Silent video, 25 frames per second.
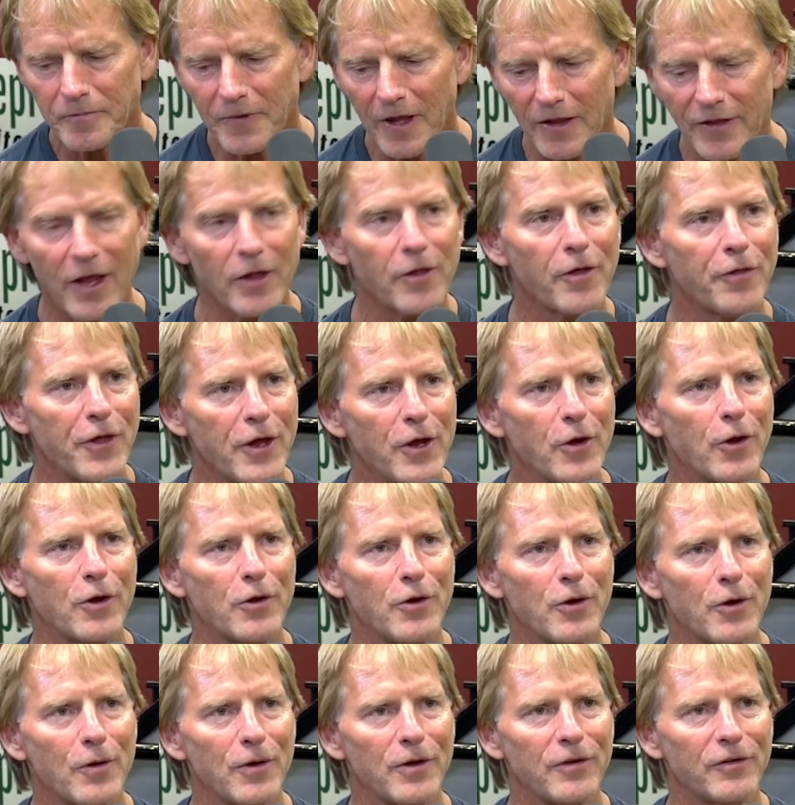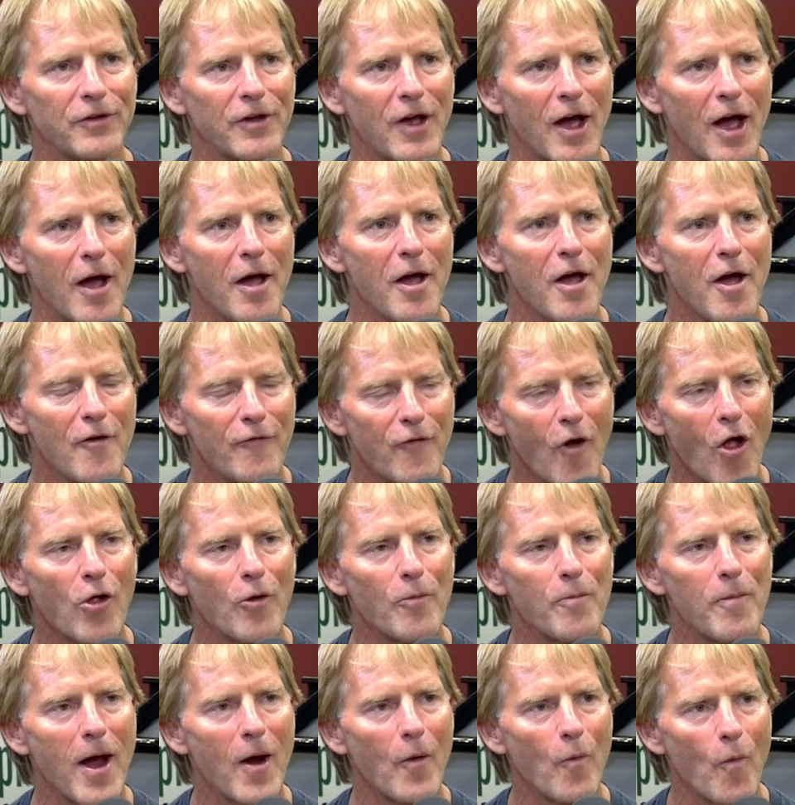The other thing you could do is uh,
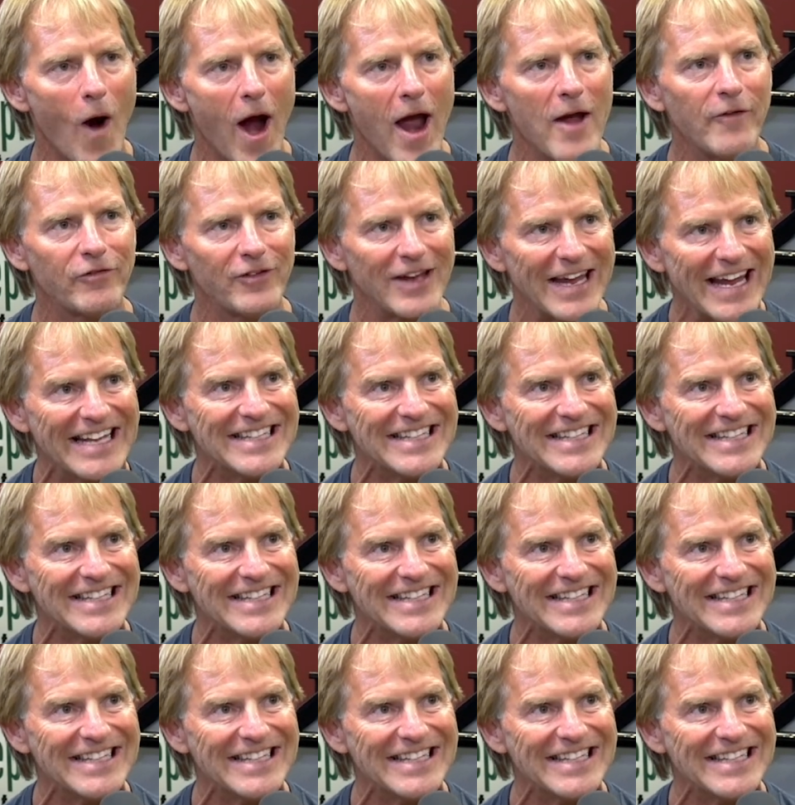follow my wife's